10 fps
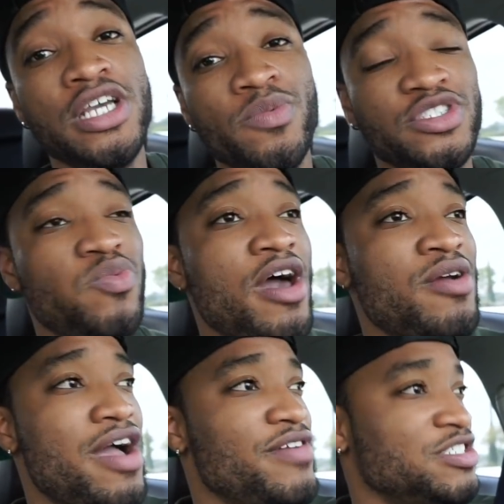which is why I
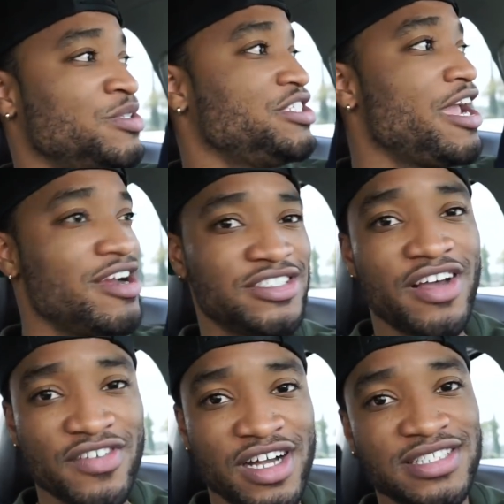don't have as much
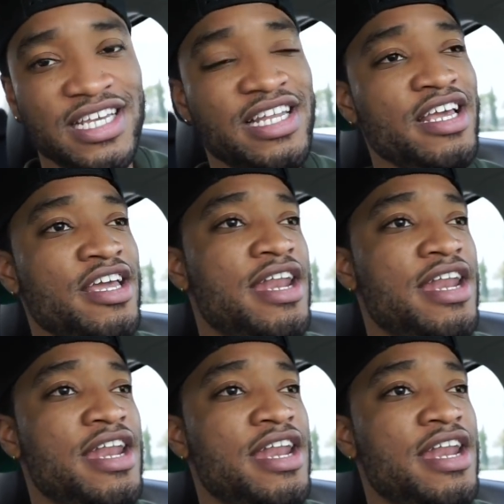airsoft content.